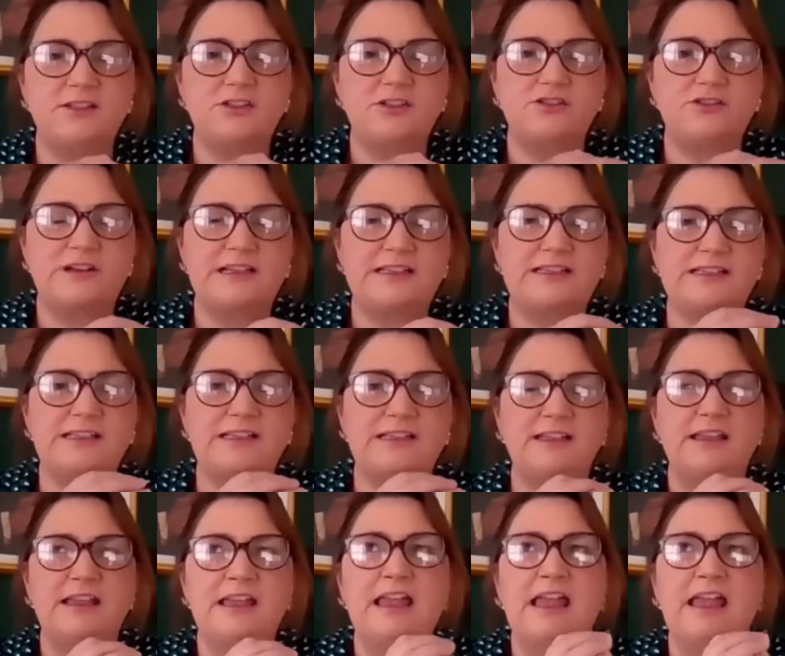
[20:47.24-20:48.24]

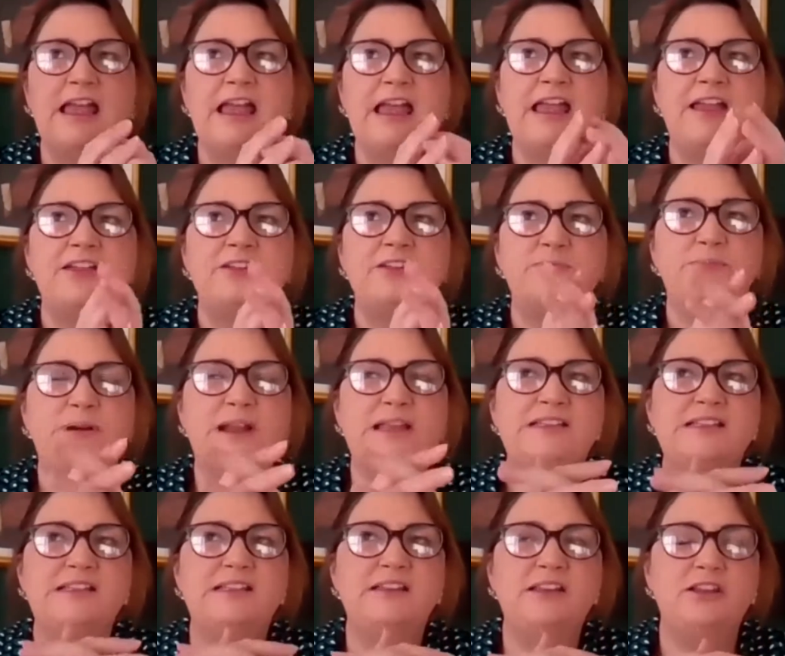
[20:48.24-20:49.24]
interesting.
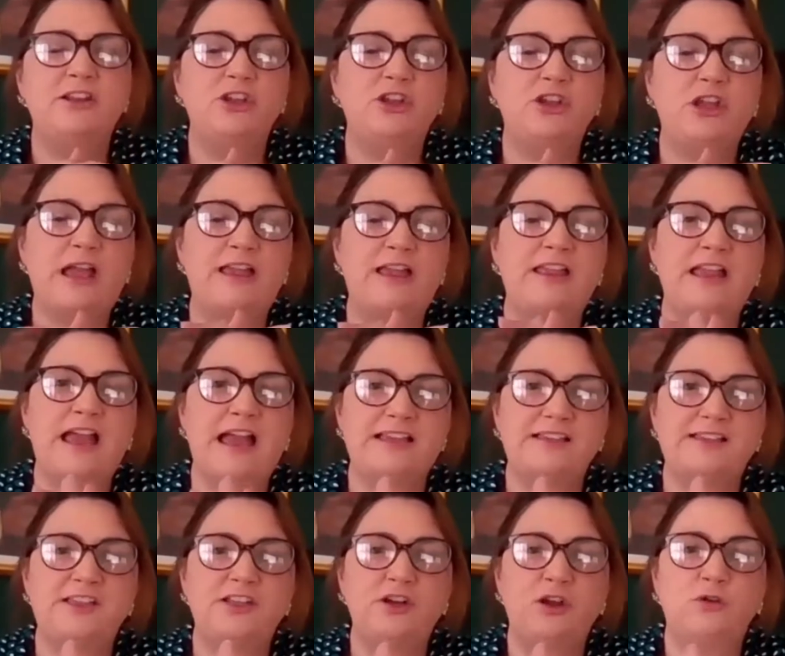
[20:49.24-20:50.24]
Brendan,
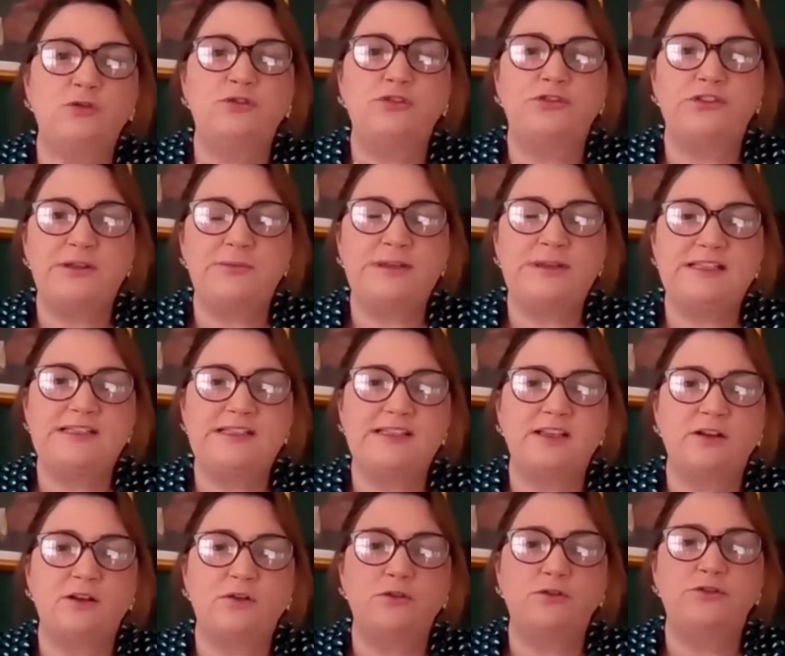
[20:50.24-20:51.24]
as you know, 3 weeks
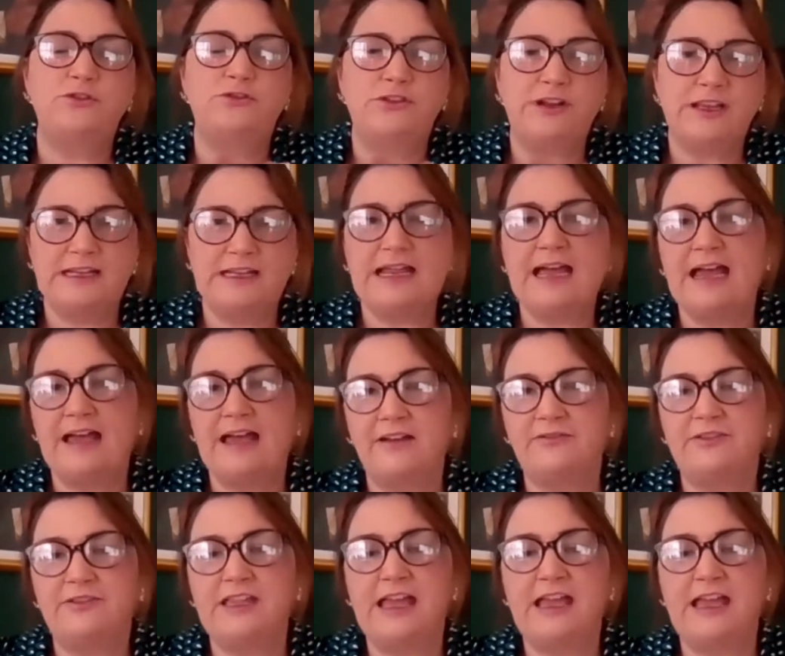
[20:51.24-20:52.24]
ago,
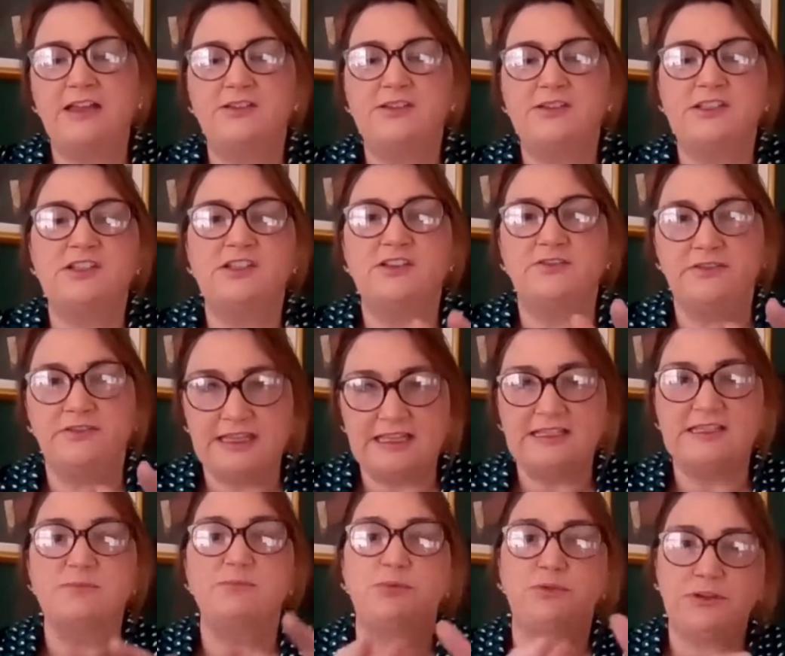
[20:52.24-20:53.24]
3,500 of
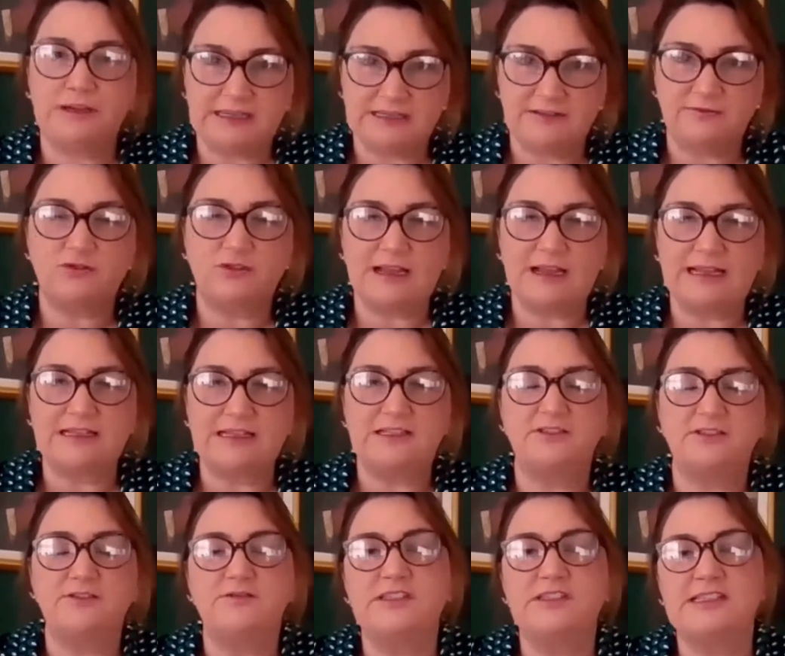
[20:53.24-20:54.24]
these bereaved
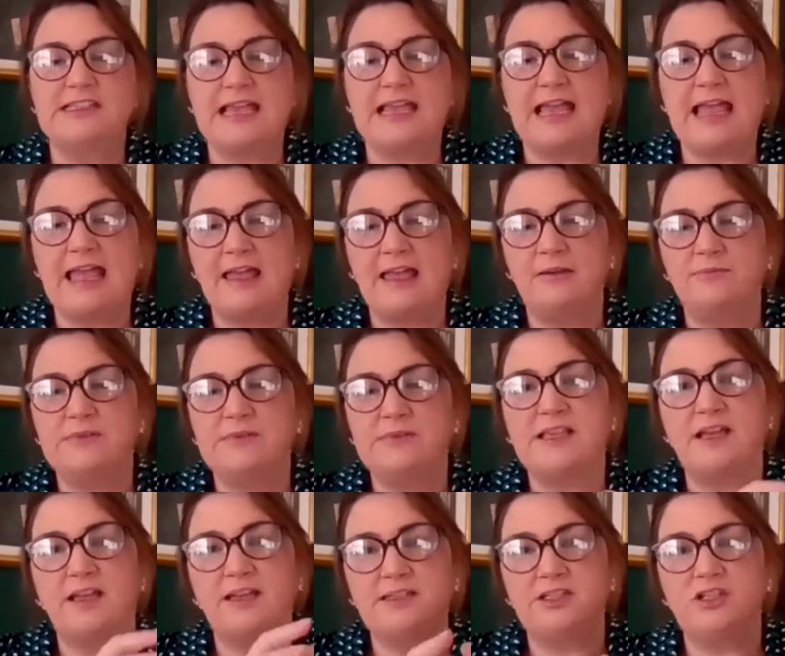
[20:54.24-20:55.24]
relatives
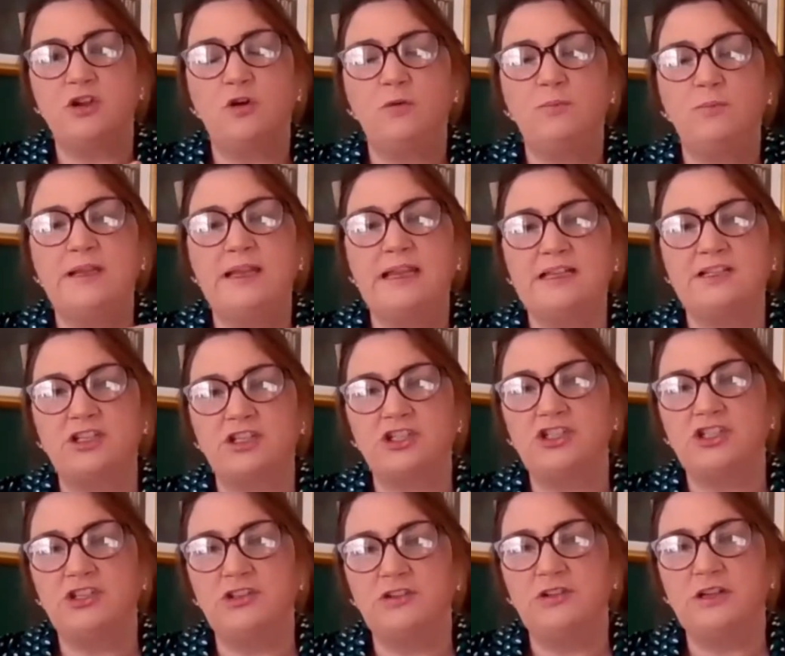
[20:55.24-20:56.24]
signed an open letter
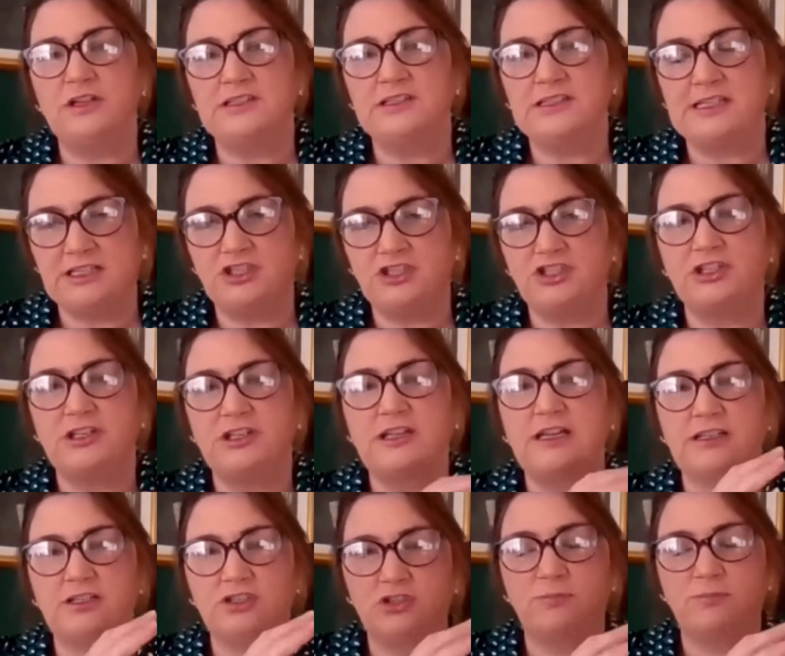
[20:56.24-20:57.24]
to An Taoiseach
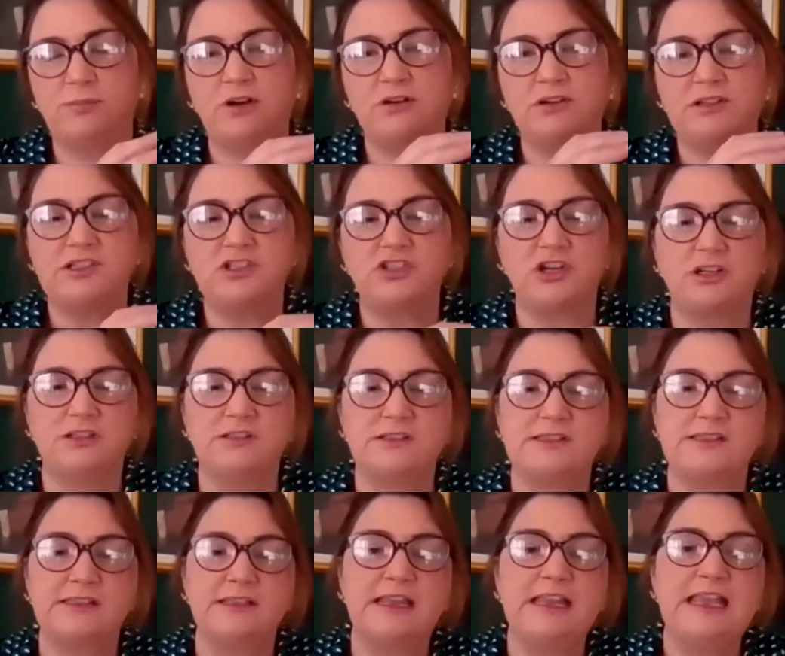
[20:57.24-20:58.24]
and to Boris
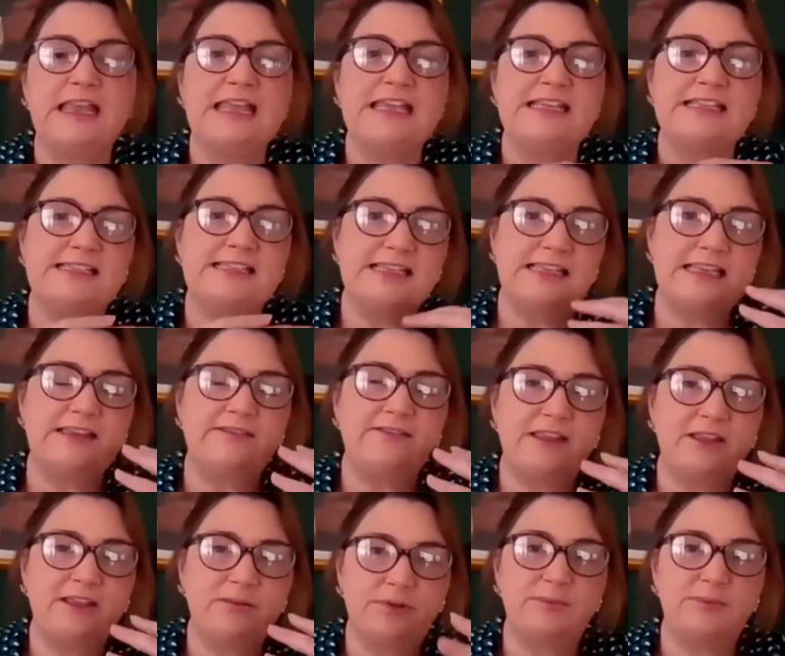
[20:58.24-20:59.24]
Johnson seeking
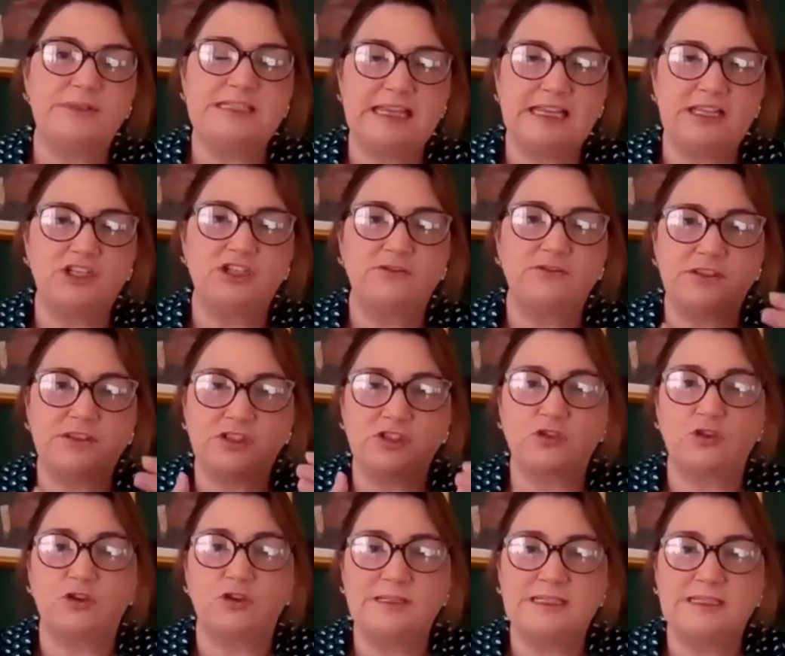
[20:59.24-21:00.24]
the implementation of the
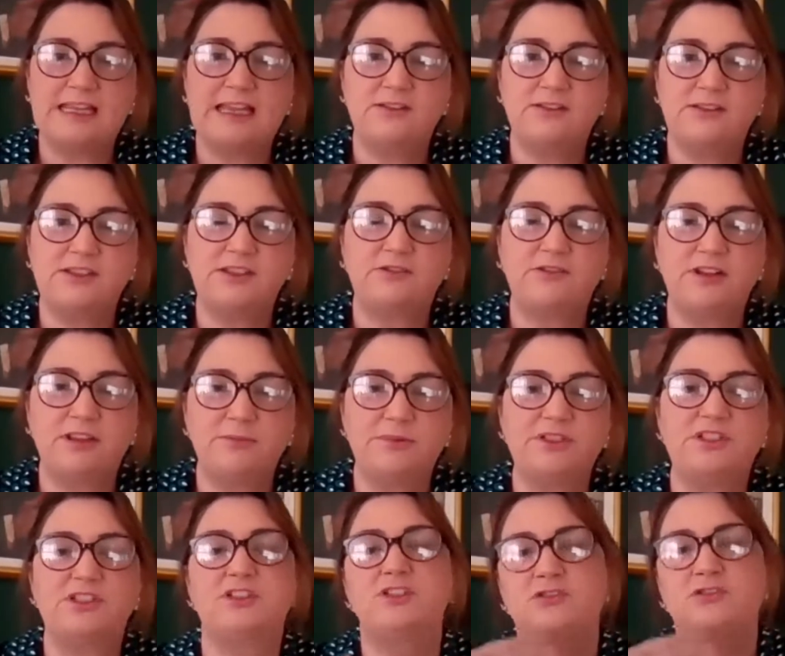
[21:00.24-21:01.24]
Stormont House
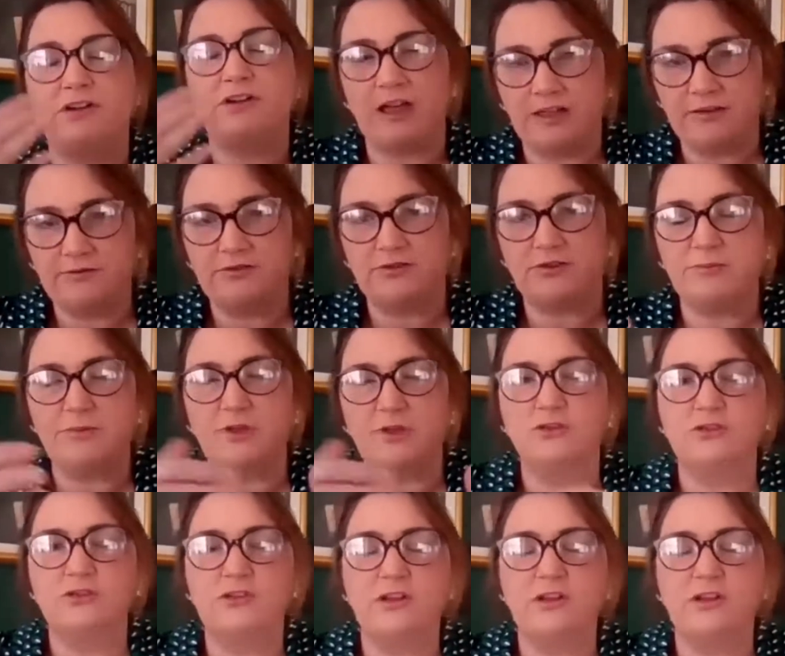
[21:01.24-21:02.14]
Agreement derived from the